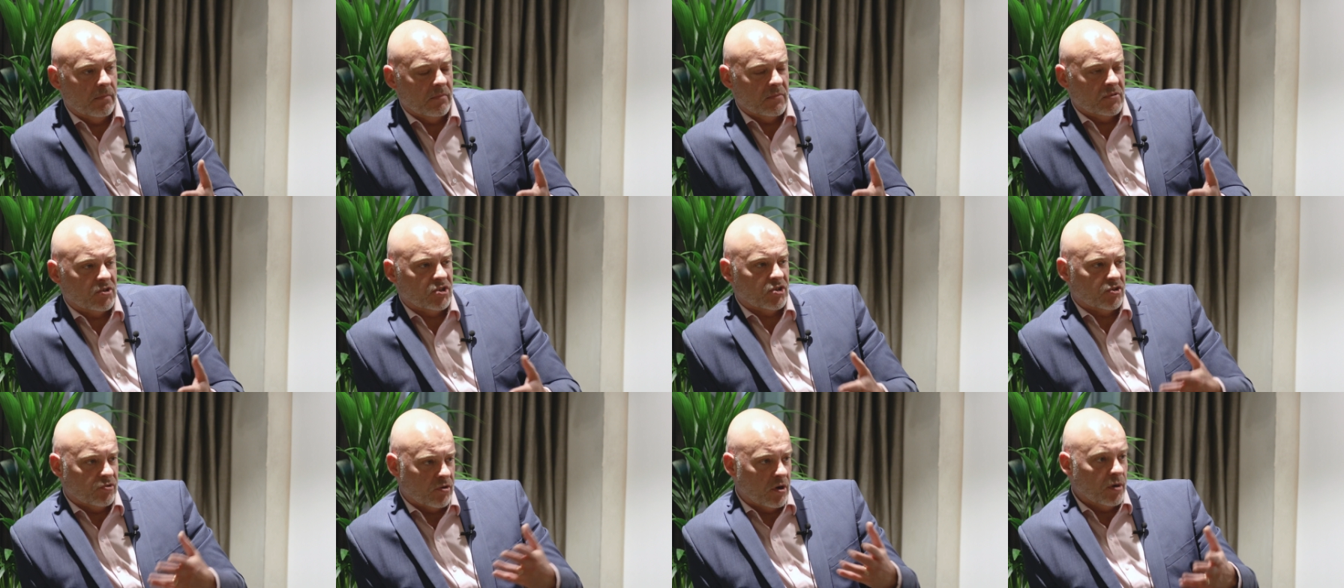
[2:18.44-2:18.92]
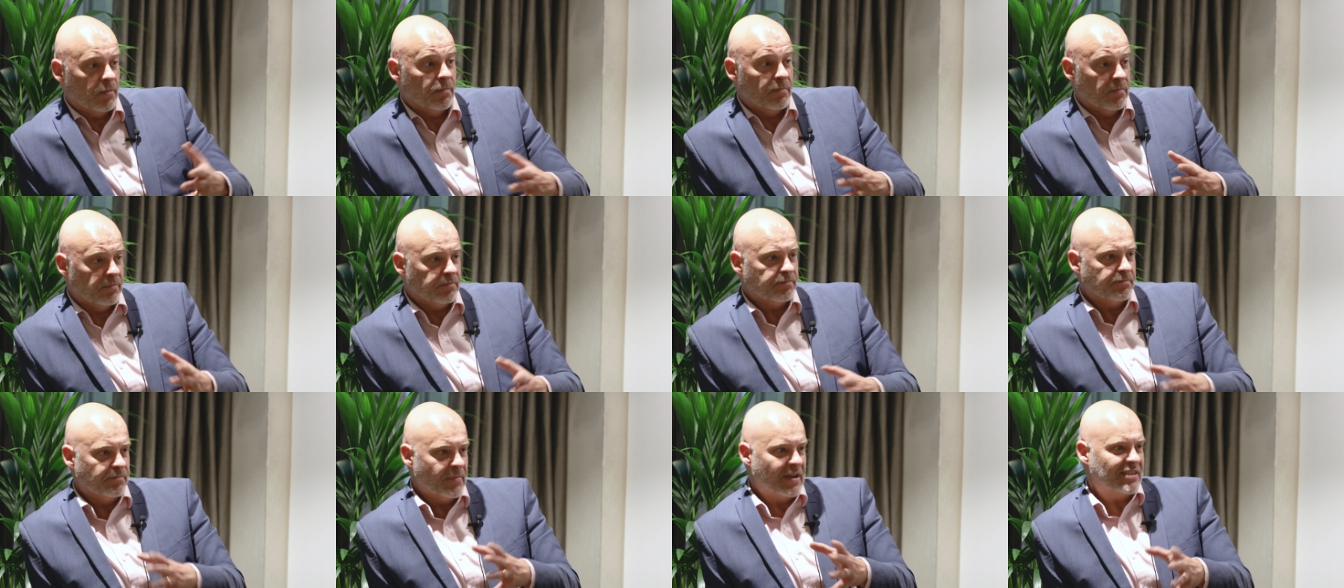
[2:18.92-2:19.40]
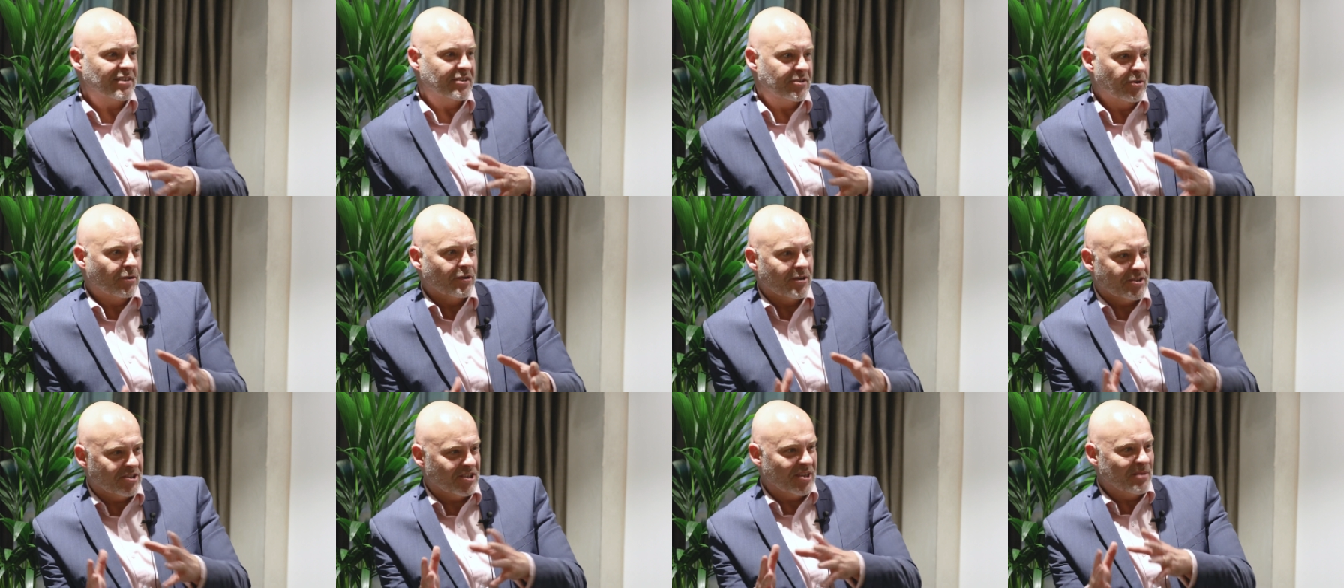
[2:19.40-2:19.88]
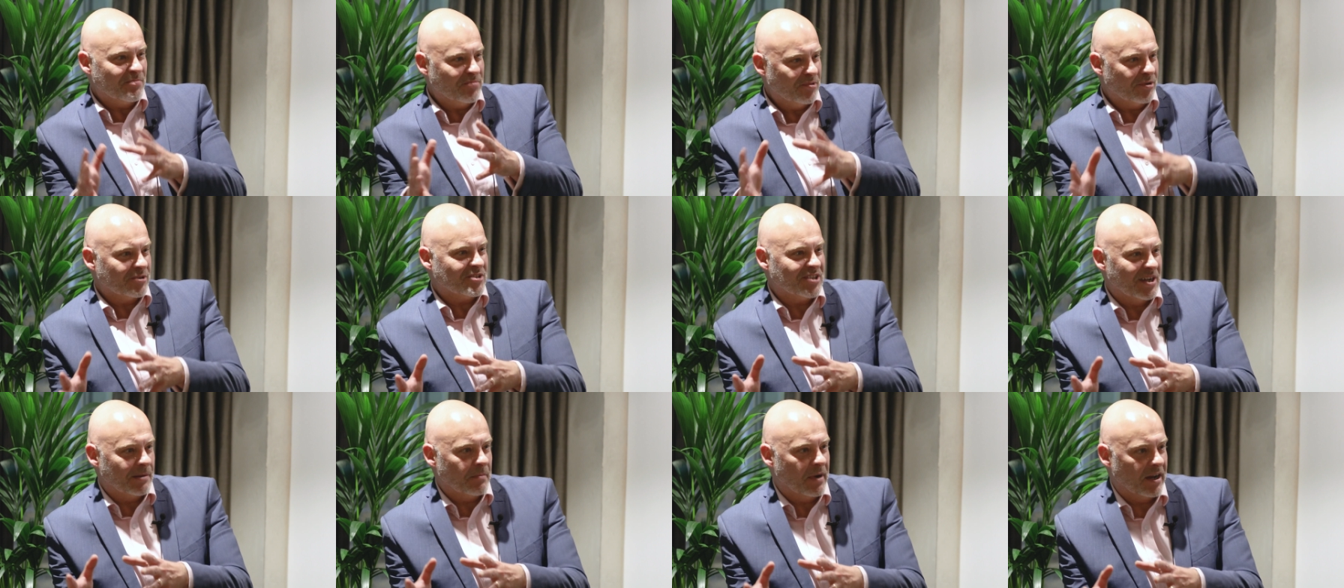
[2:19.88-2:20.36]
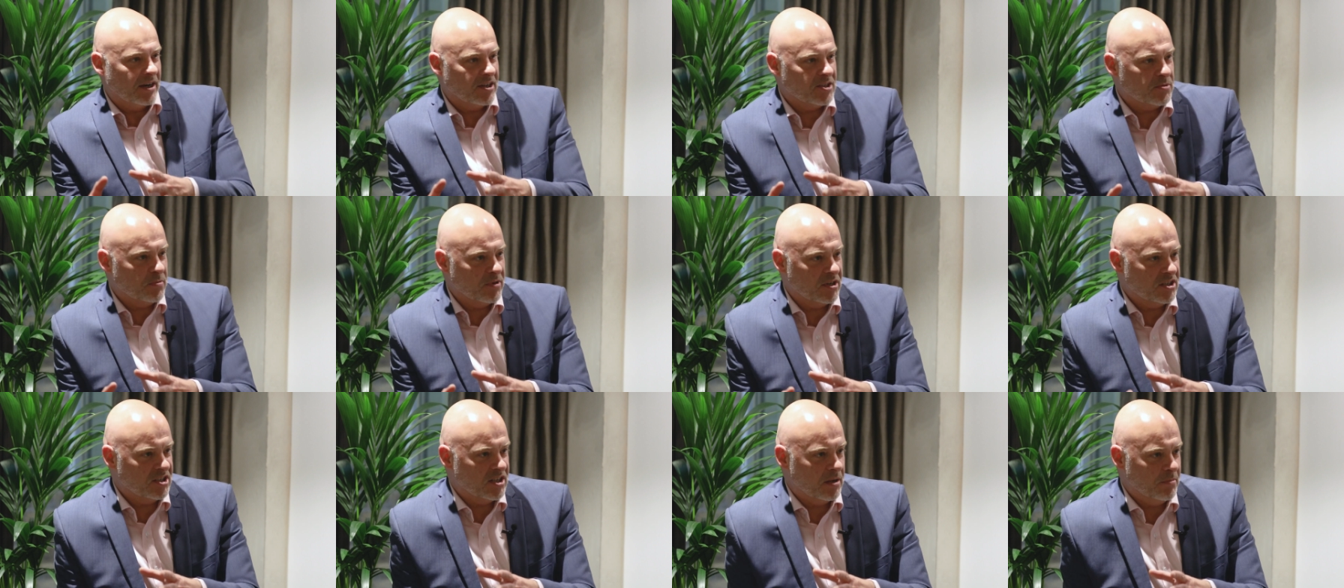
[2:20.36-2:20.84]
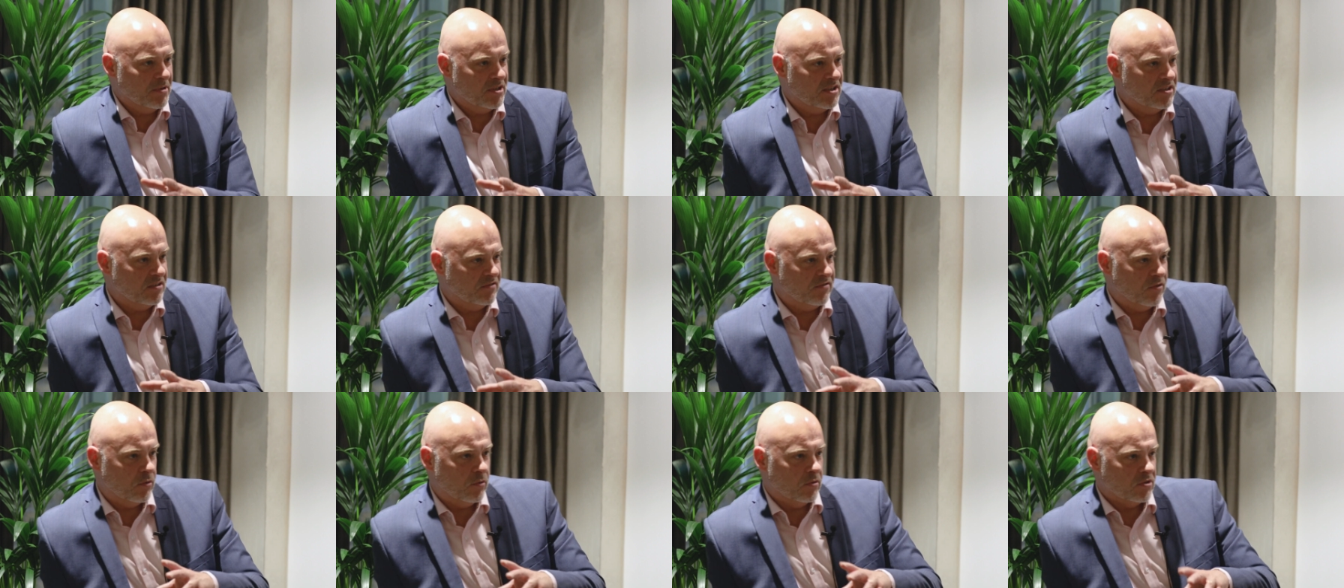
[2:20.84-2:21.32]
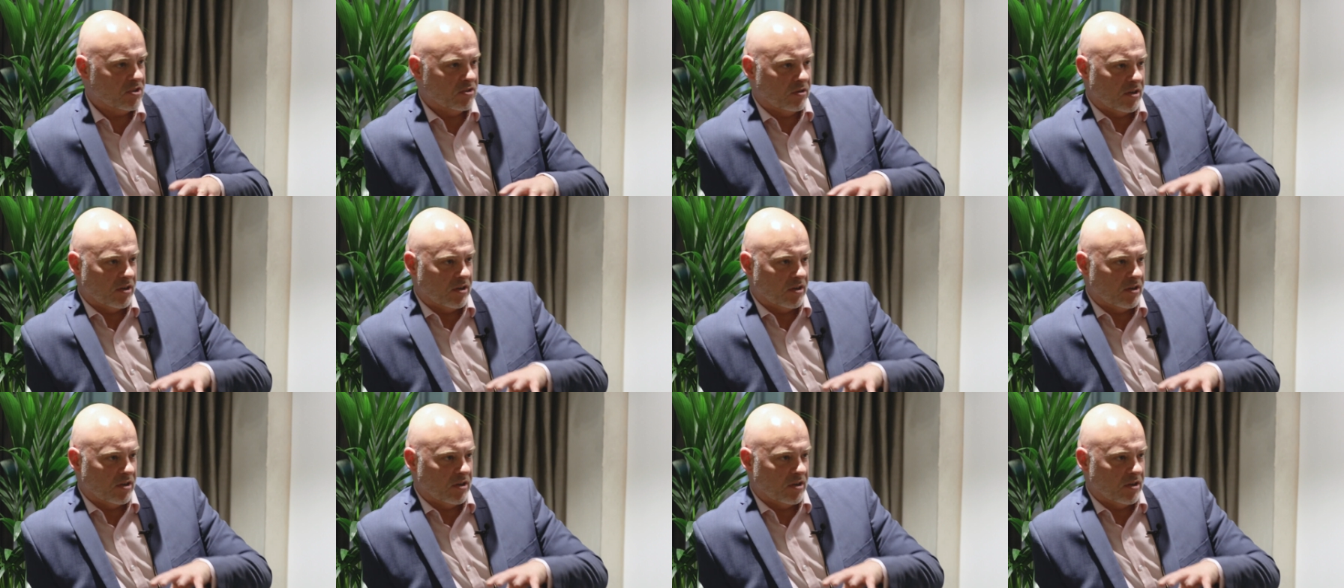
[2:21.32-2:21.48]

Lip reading: Scrum methodology in project management is coming to the fore.